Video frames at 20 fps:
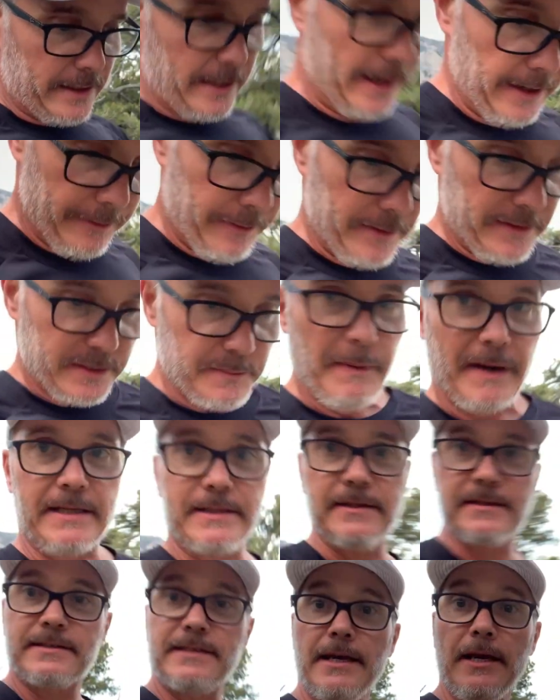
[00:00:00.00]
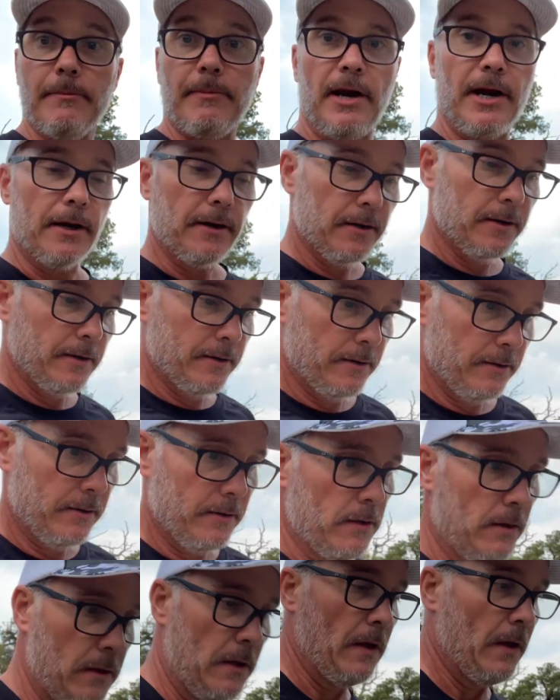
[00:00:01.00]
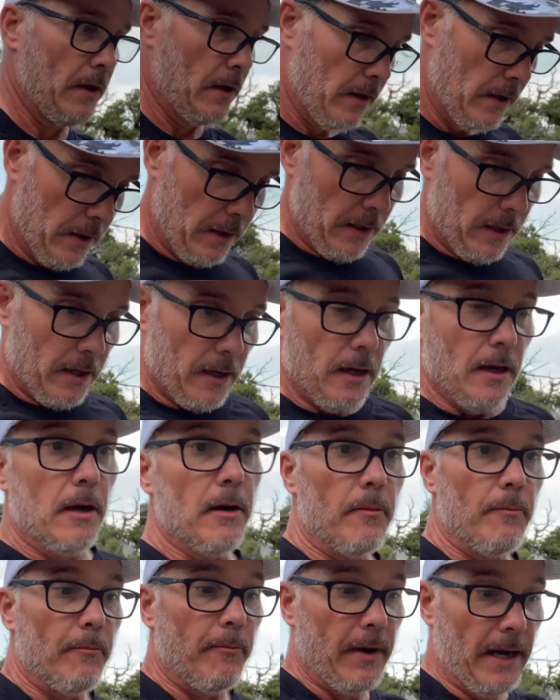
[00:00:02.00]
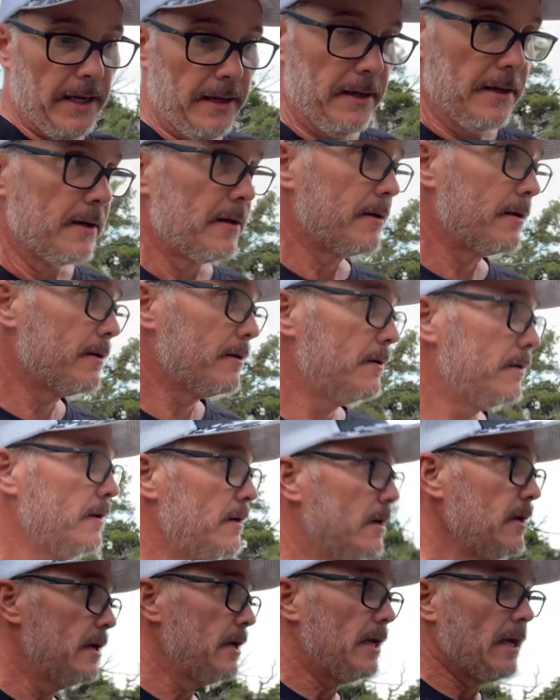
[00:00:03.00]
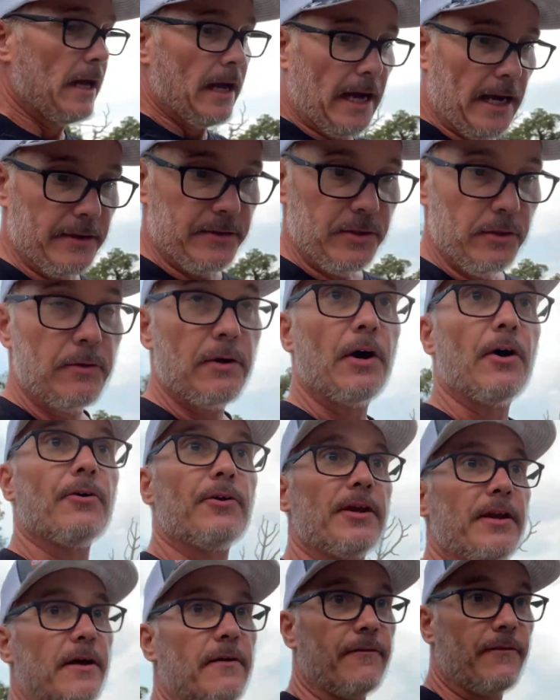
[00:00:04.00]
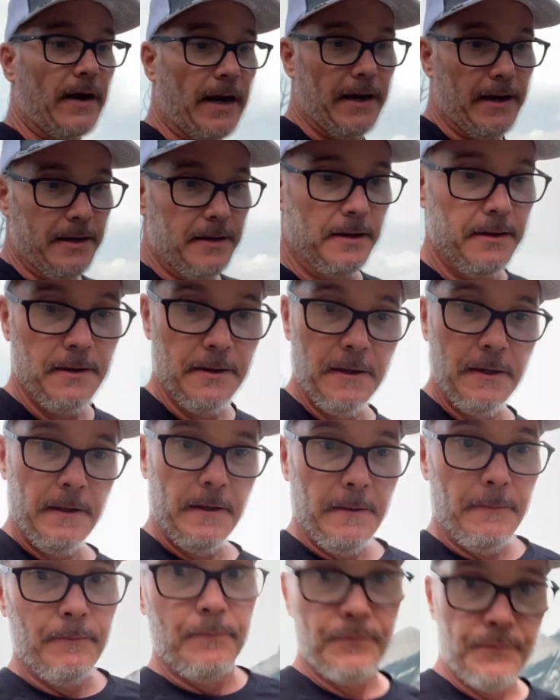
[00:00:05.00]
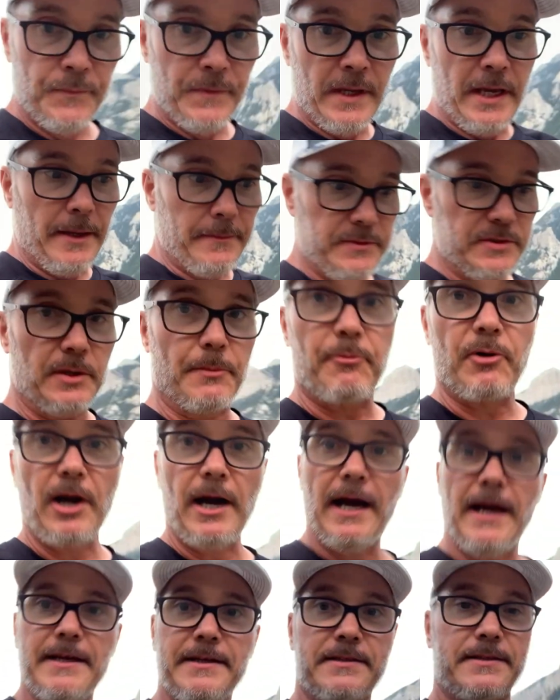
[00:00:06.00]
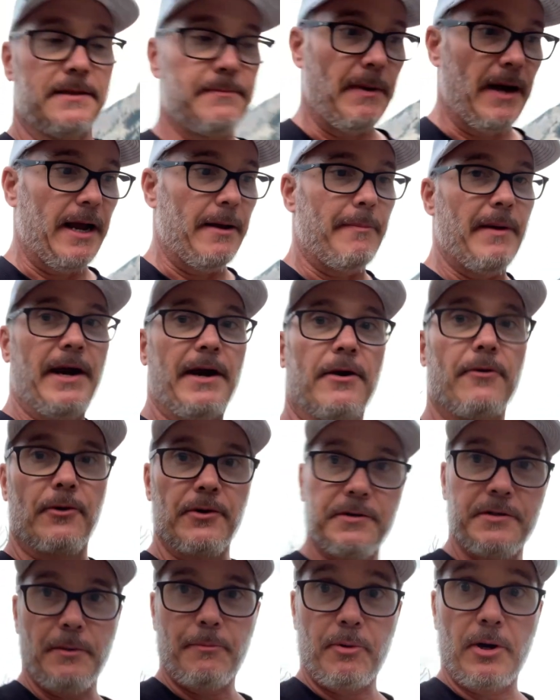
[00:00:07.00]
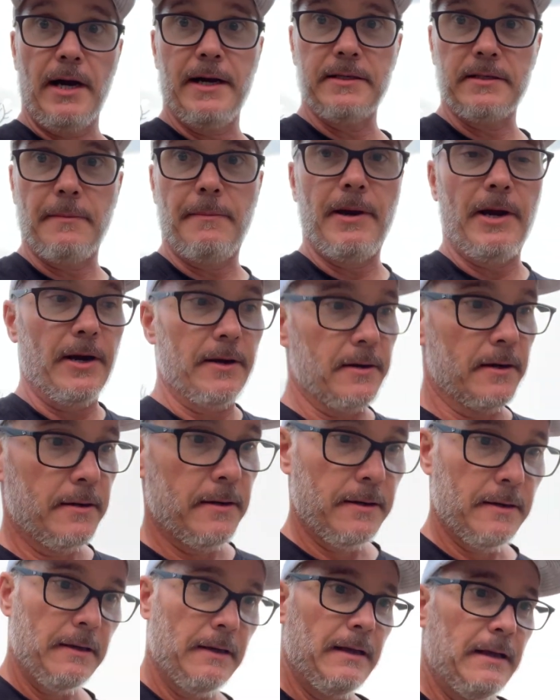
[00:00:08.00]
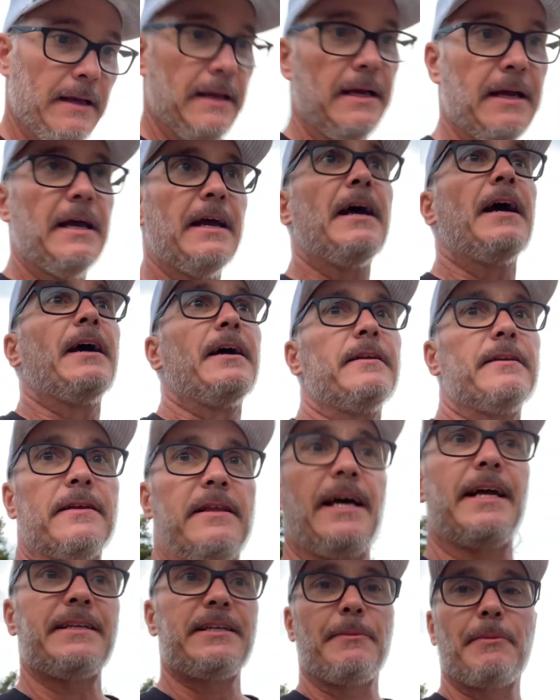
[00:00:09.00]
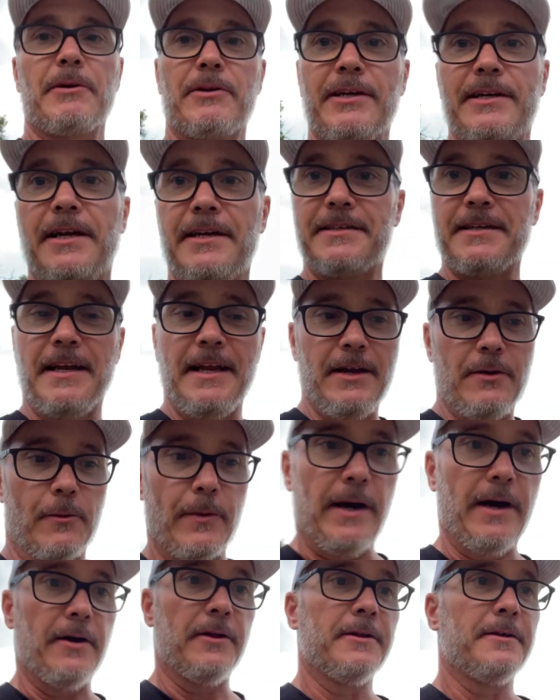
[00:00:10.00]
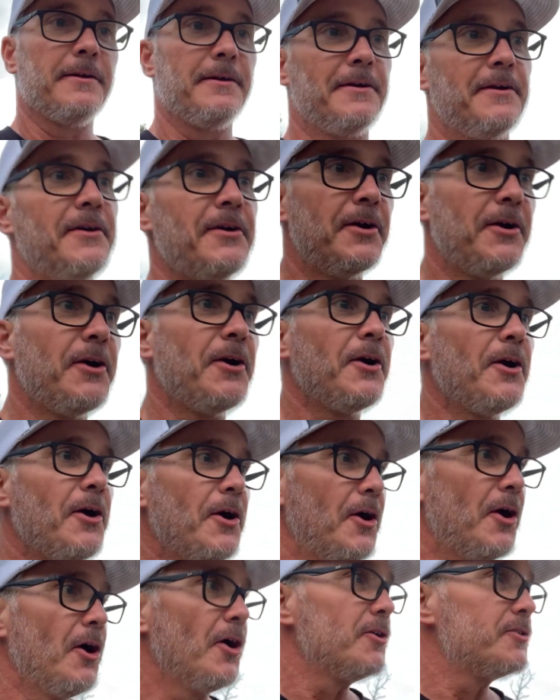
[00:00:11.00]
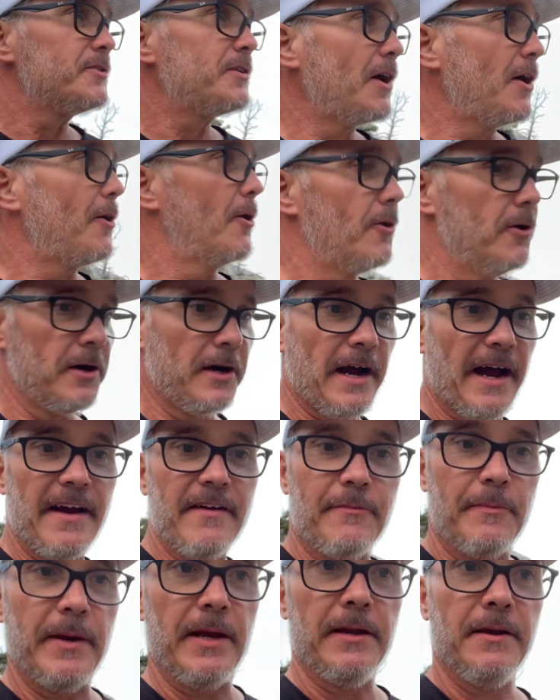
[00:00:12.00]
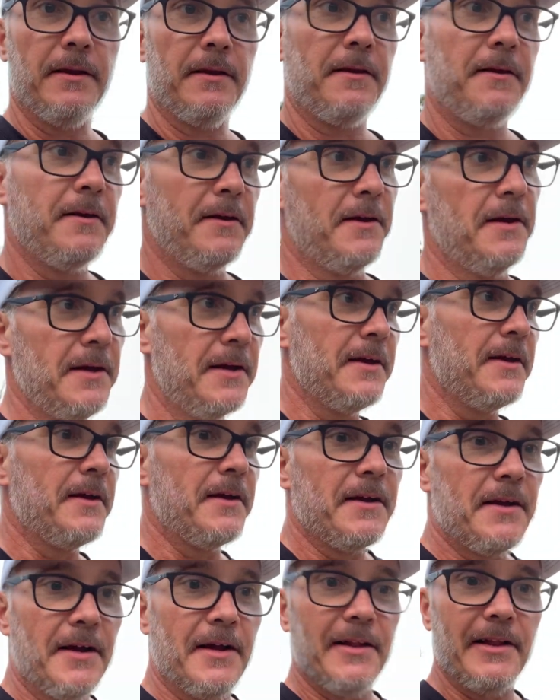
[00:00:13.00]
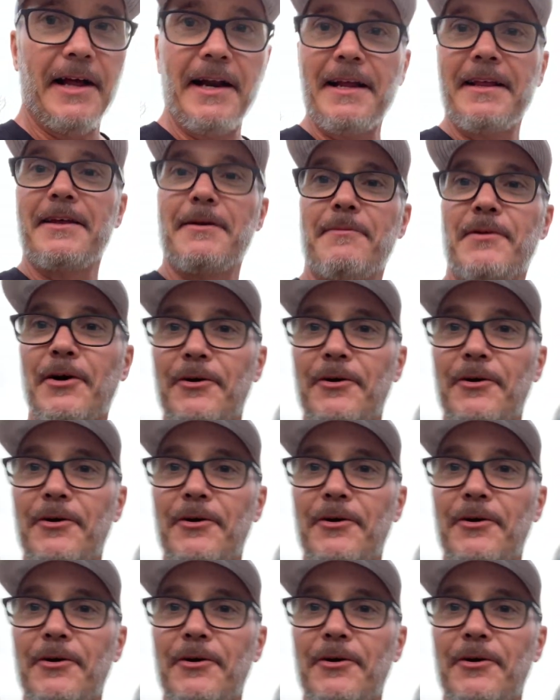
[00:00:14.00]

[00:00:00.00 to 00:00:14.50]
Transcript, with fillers: that I expect to see a bear, but I do know that if I am surprised by a bear or surprise a bear, that, that typically doesn't end well. So I've been letting them